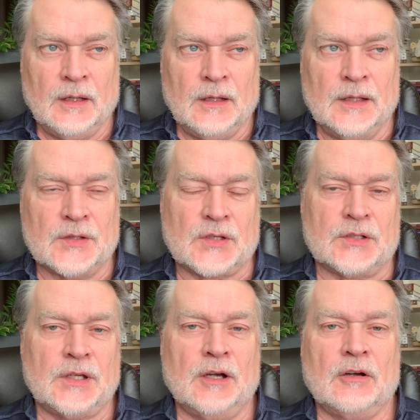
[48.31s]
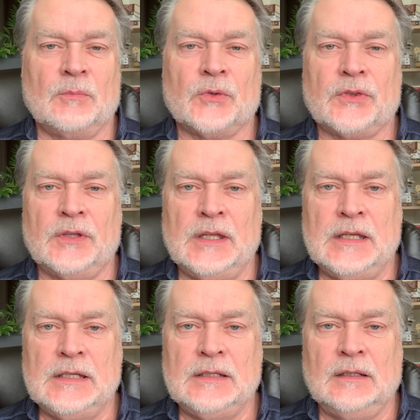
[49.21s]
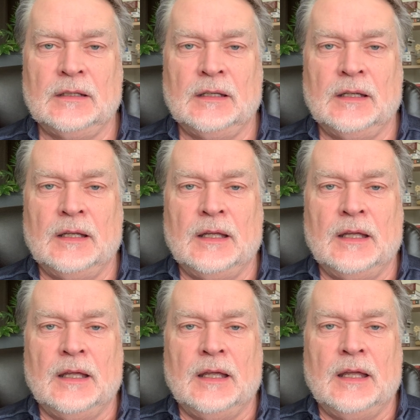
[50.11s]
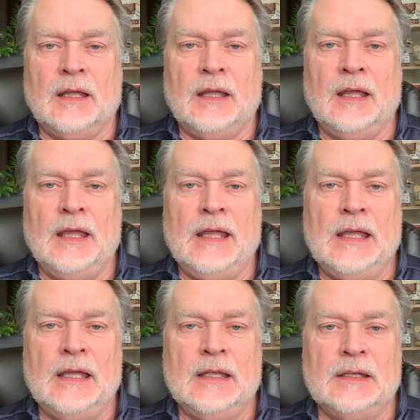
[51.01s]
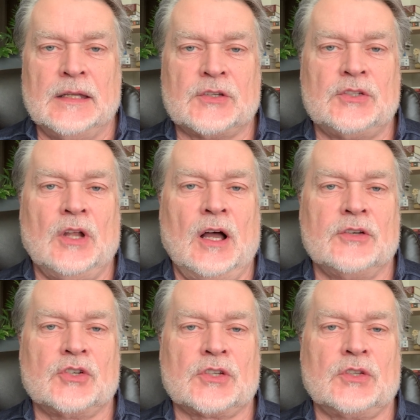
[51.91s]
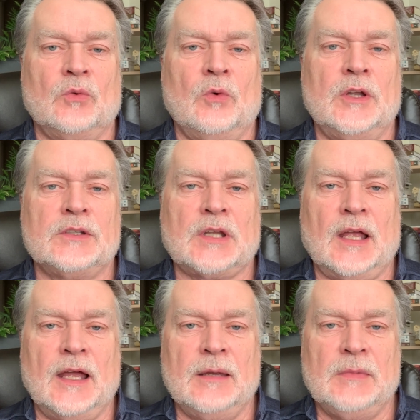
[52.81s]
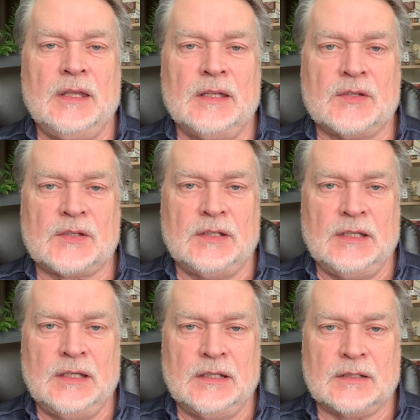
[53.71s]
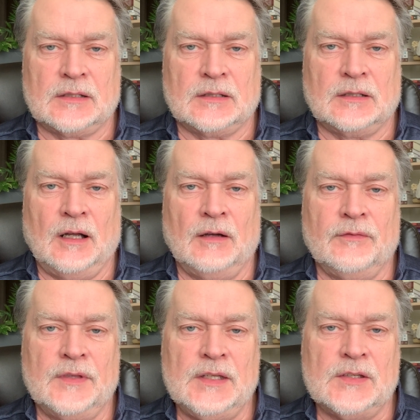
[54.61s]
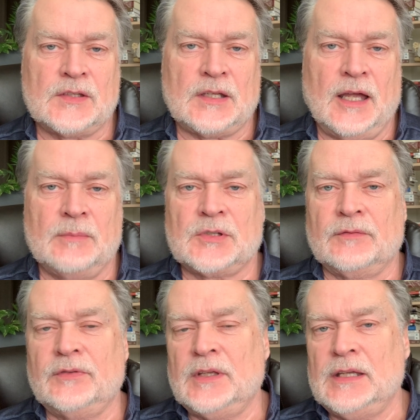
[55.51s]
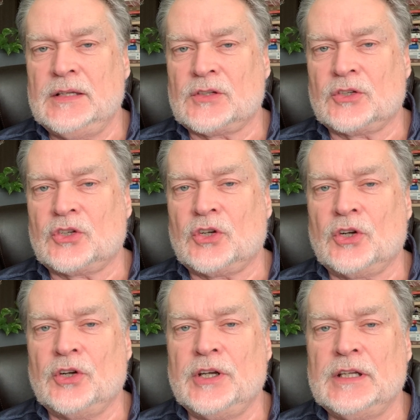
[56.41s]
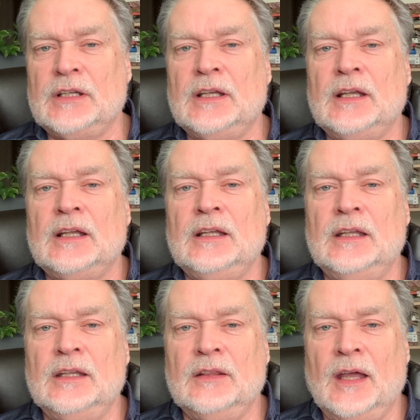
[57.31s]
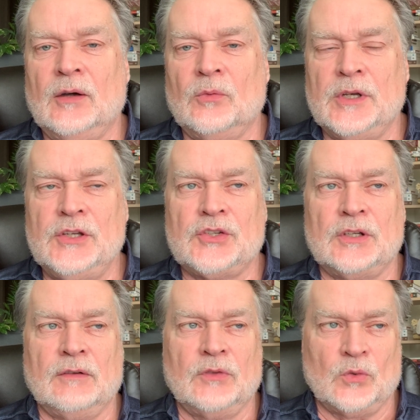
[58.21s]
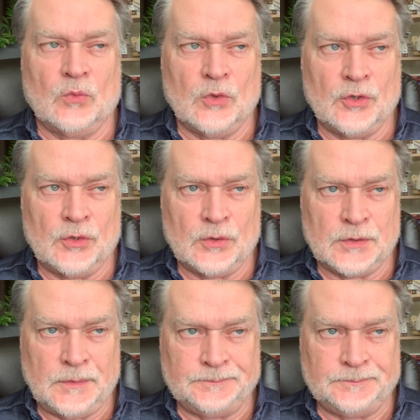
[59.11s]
It's a terrible thing, and it's not just a one-time incident of these types of things occurring in that region of the world.